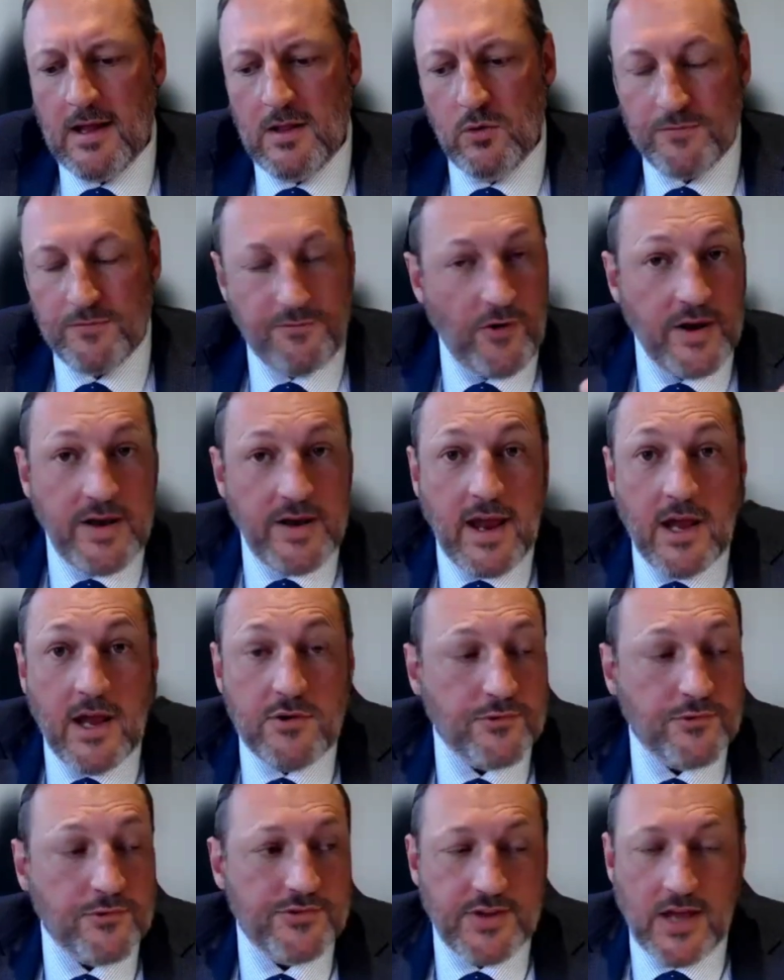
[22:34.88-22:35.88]
Look,
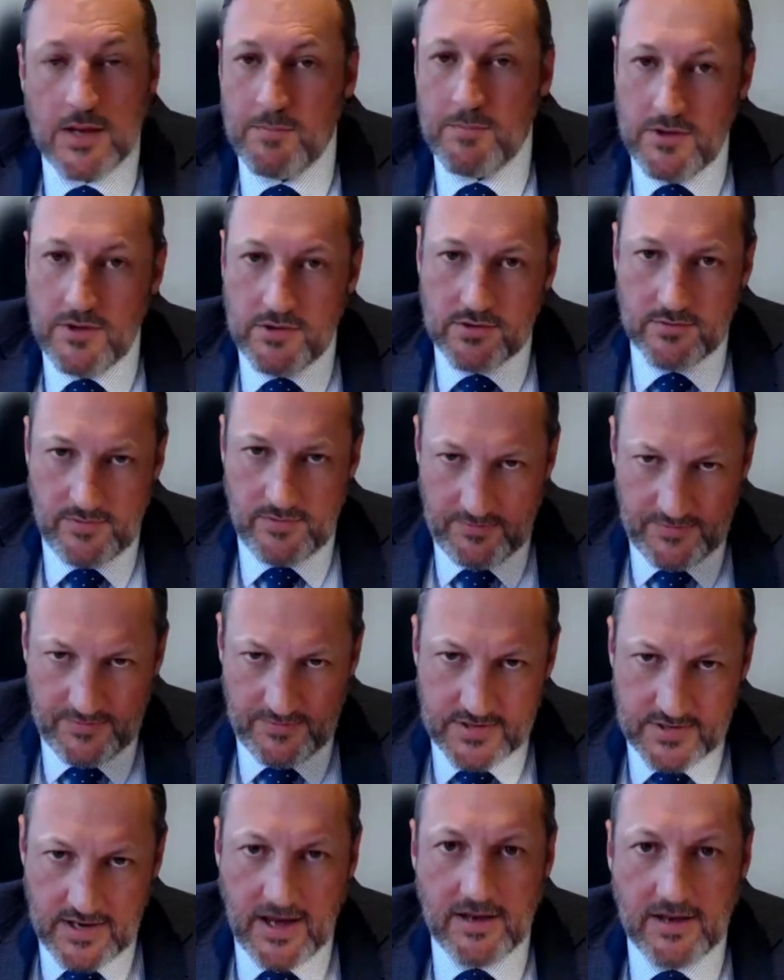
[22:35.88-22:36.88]
financial statements of, if
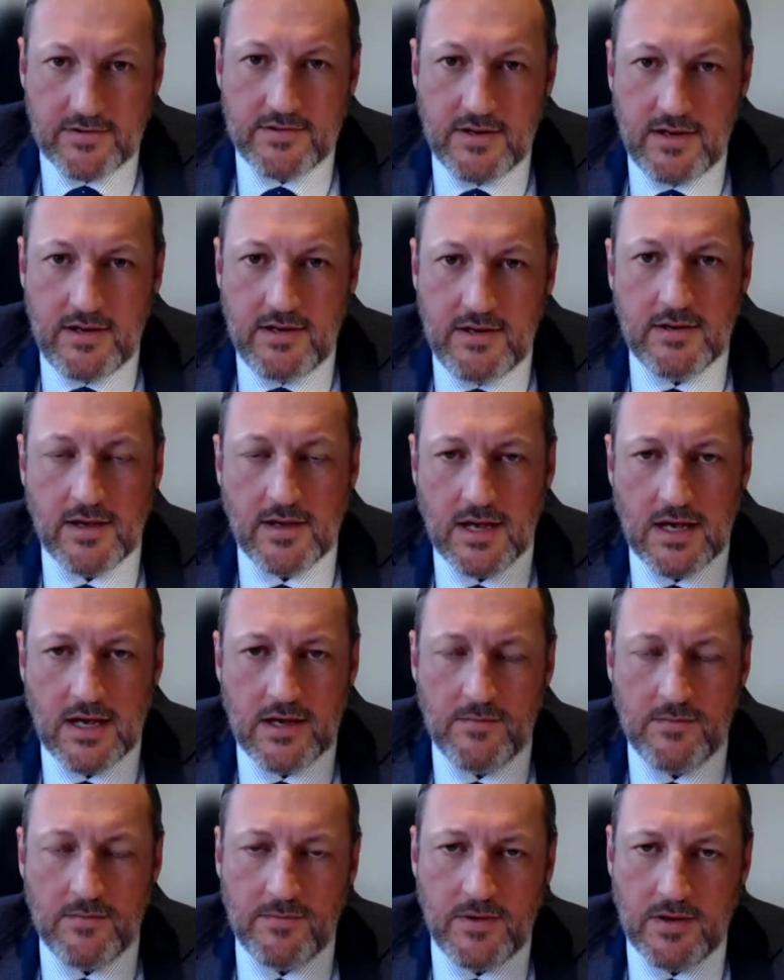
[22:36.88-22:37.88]
it's an entity,
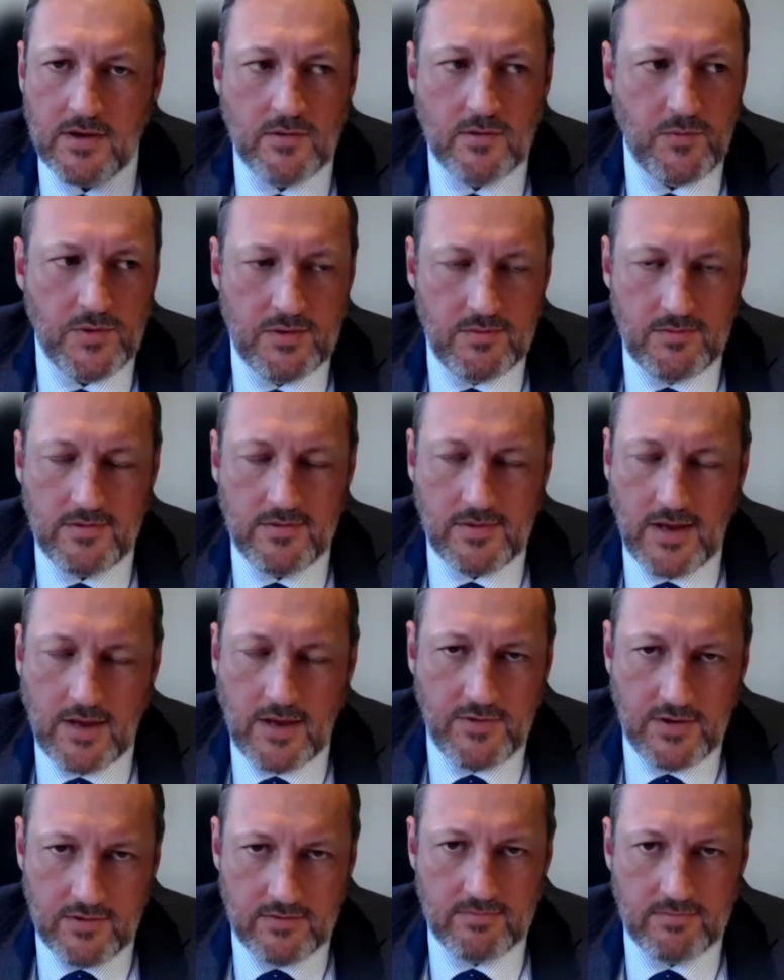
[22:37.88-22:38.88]

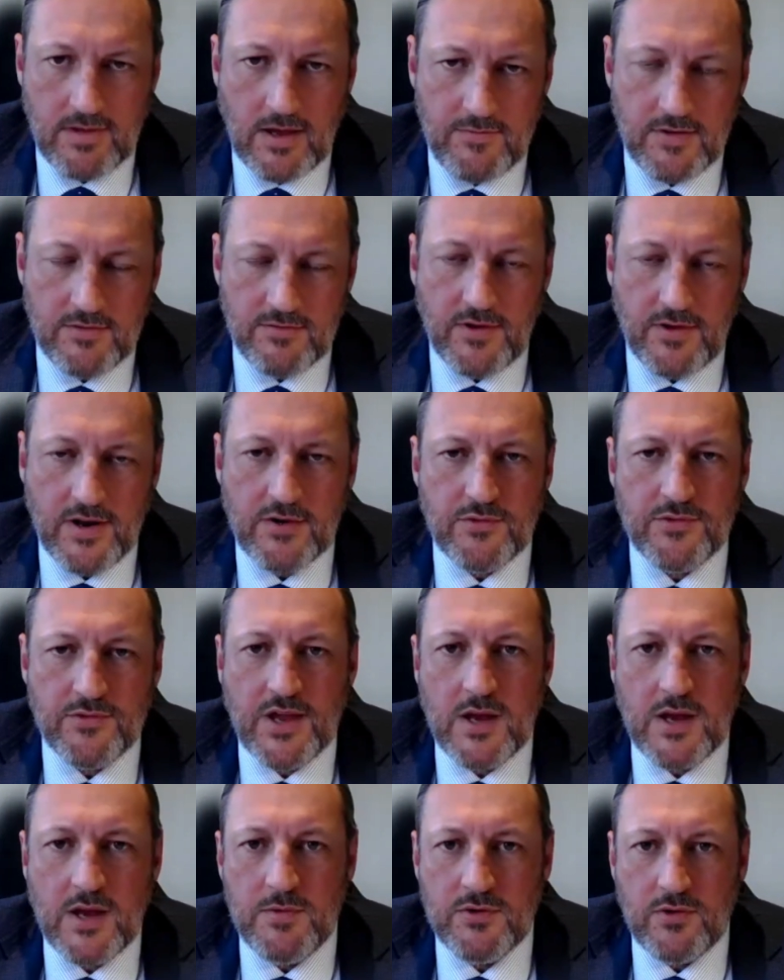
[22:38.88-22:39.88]
having the financial
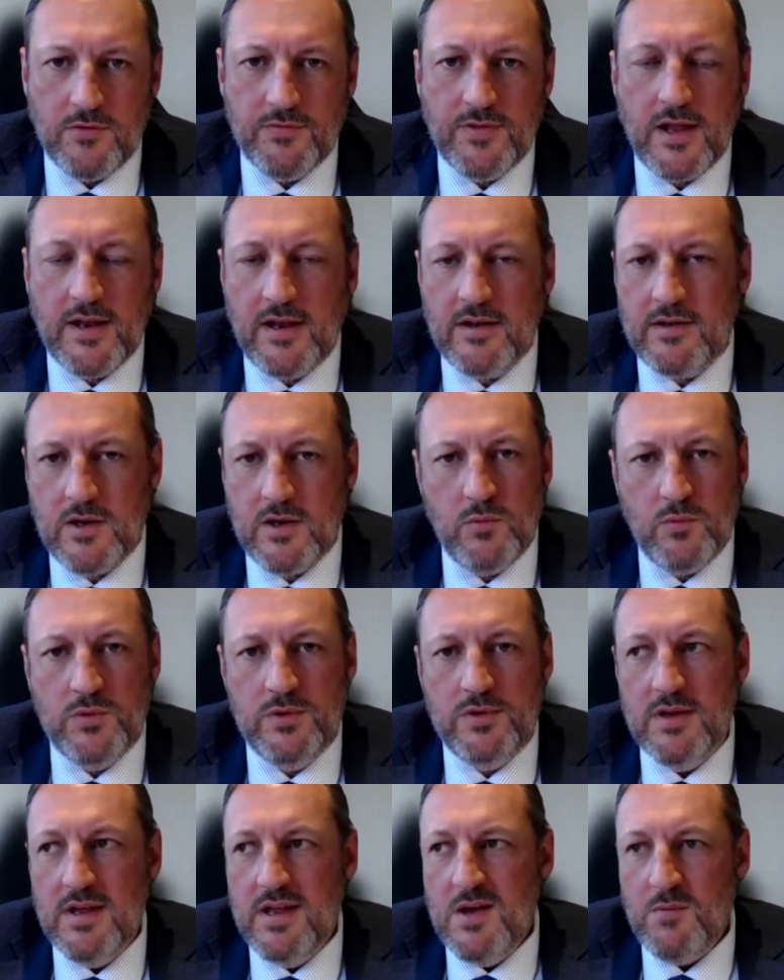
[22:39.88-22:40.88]
statements of that entity
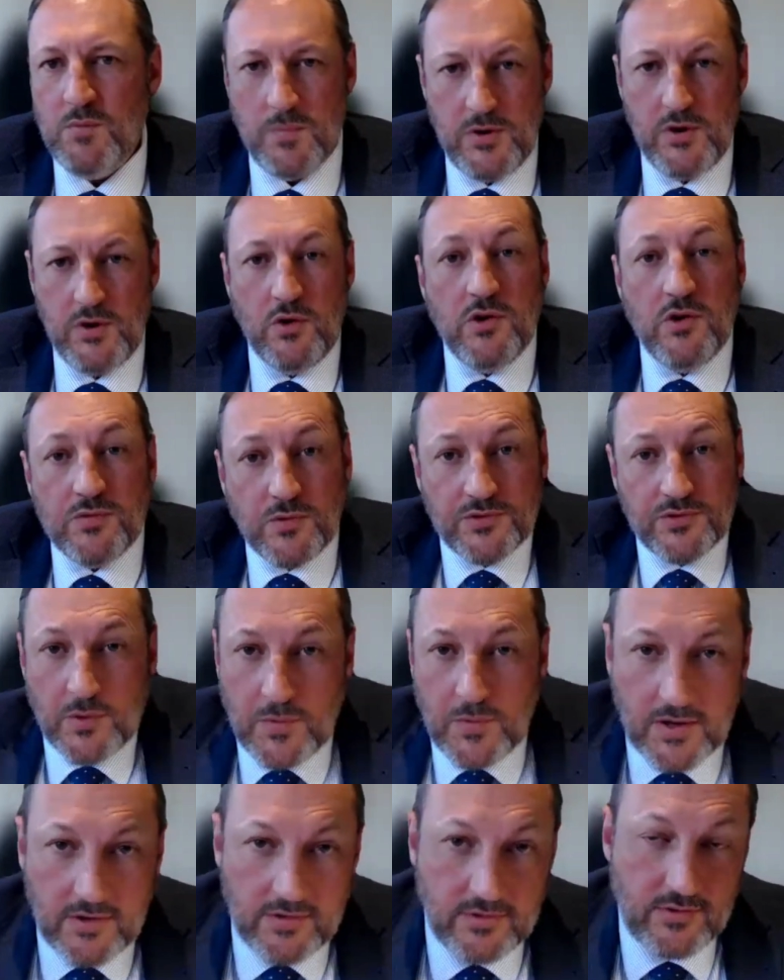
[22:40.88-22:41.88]
would be useful, so
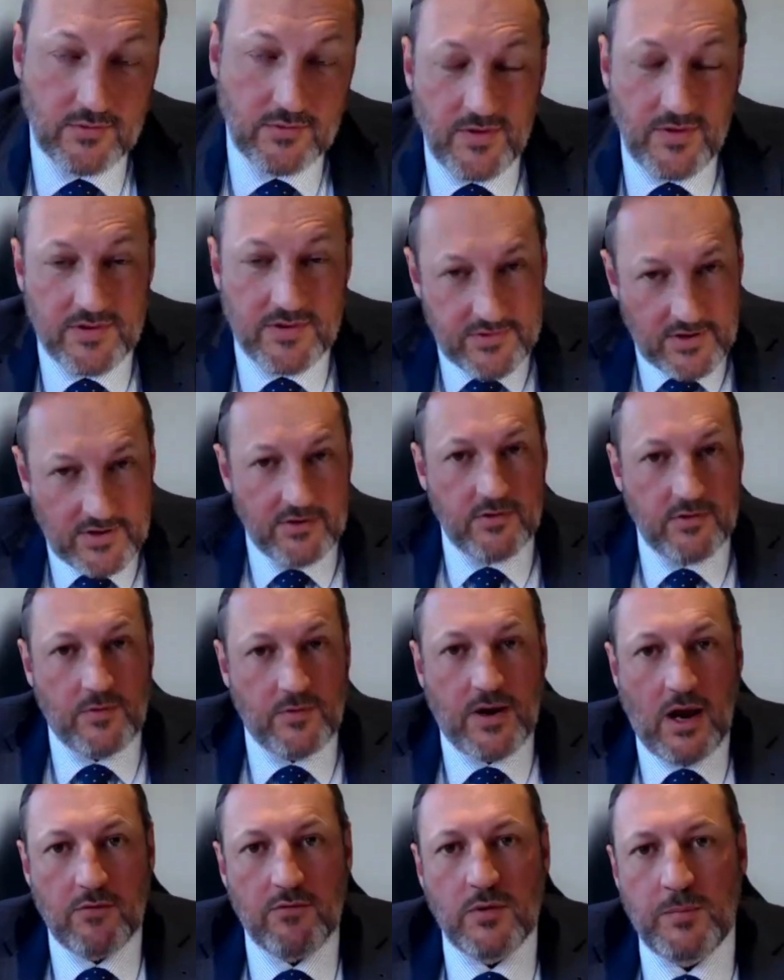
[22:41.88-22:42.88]
we can sort of assess the
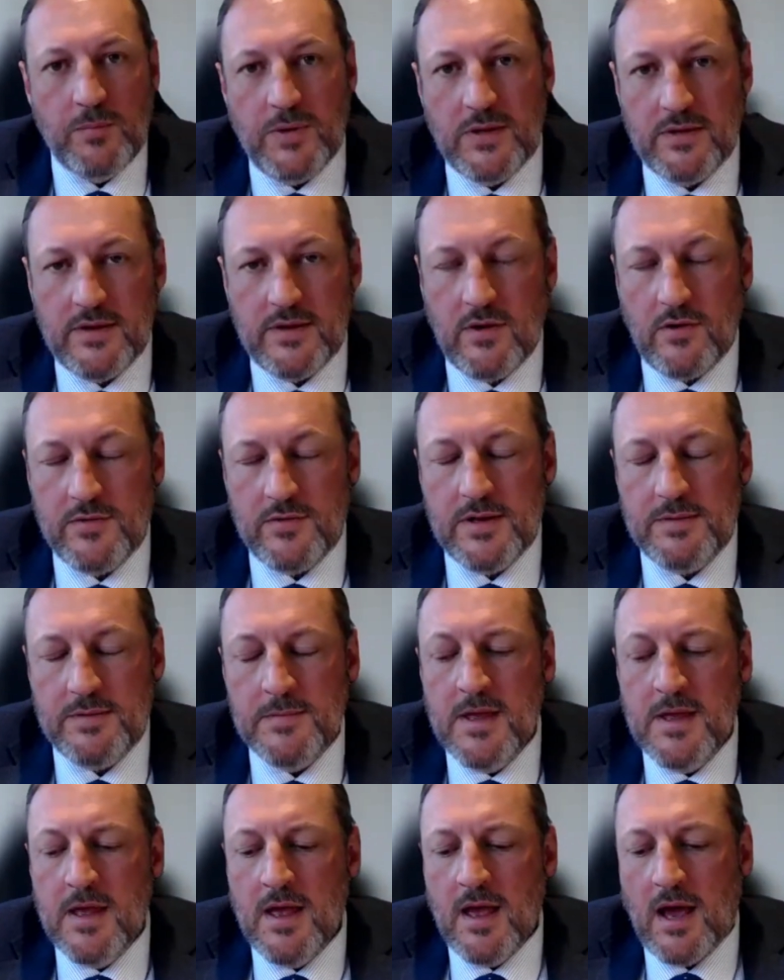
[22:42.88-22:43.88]
recoverability of it.
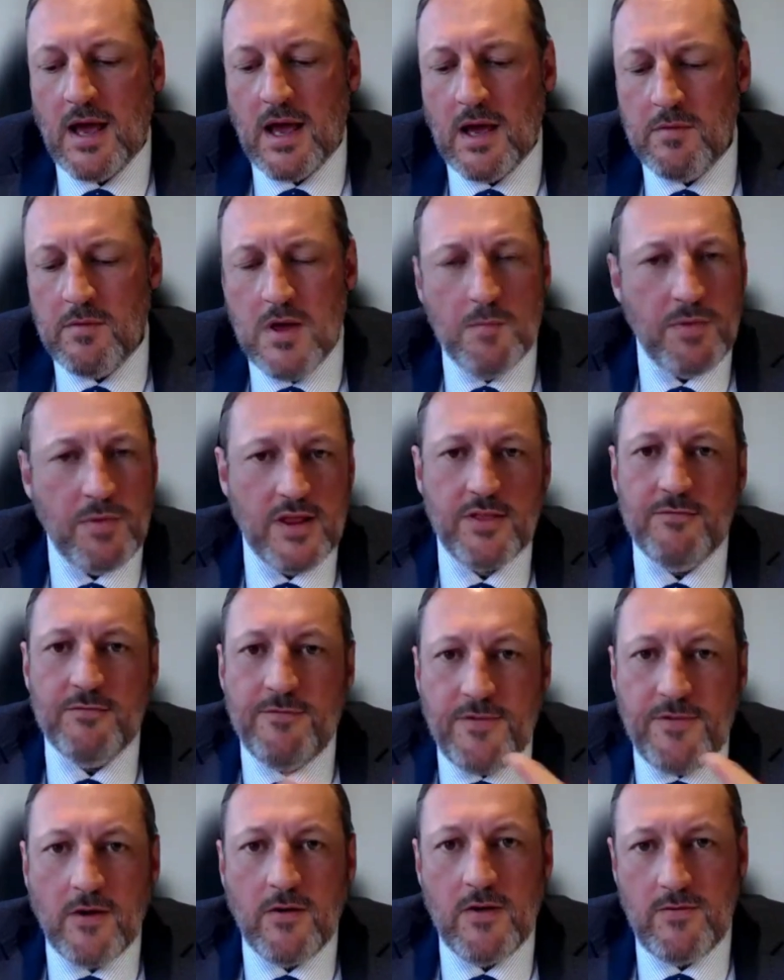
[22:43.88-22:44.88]
But at the
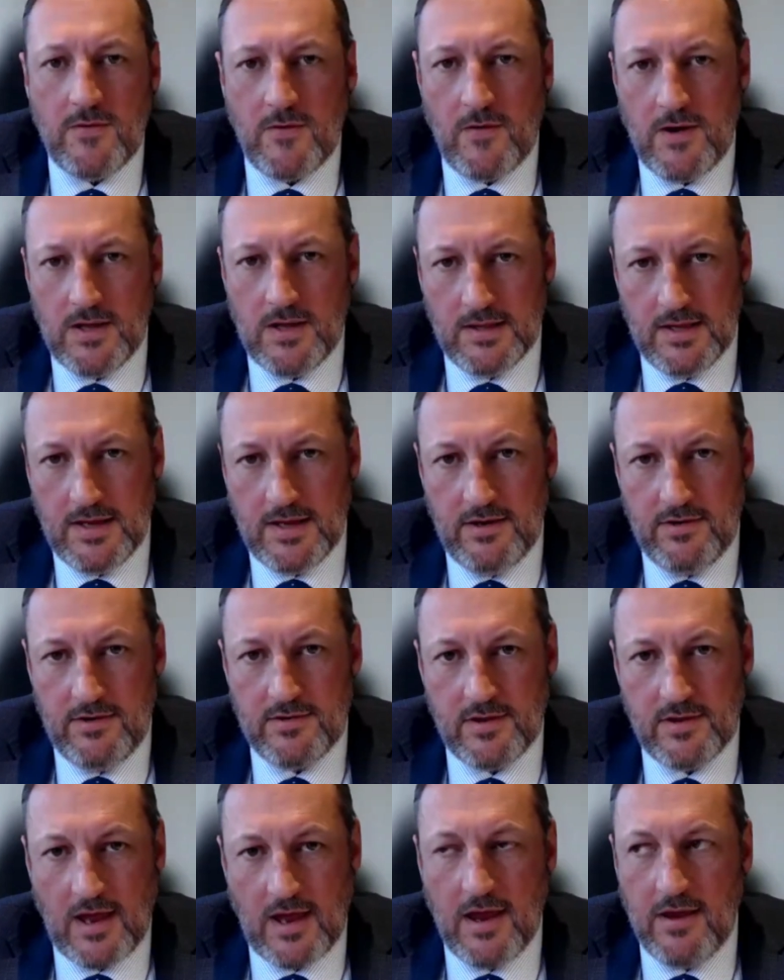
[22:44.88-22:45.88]
very, very
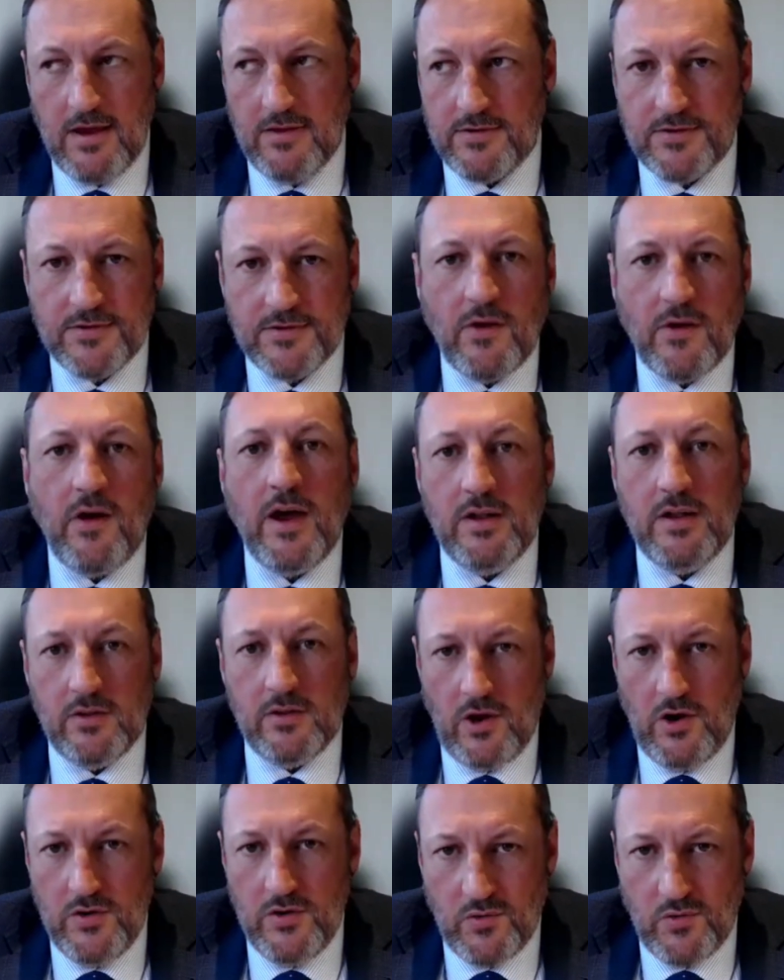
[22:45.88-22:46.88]
least, a signed
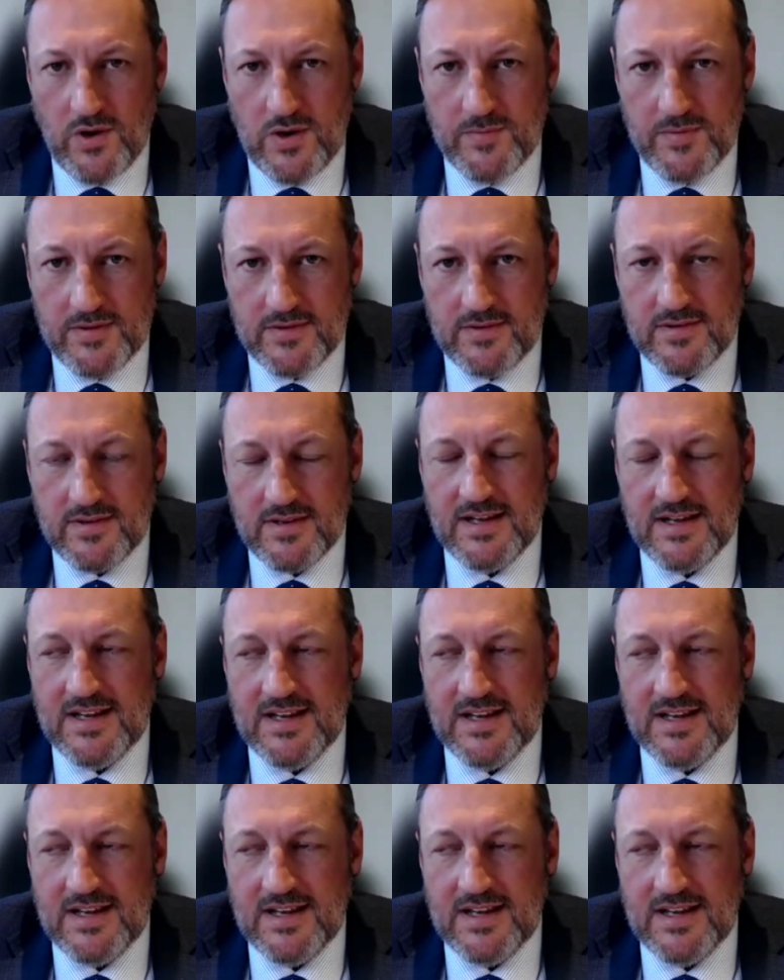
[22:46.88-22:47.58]
loan agreement.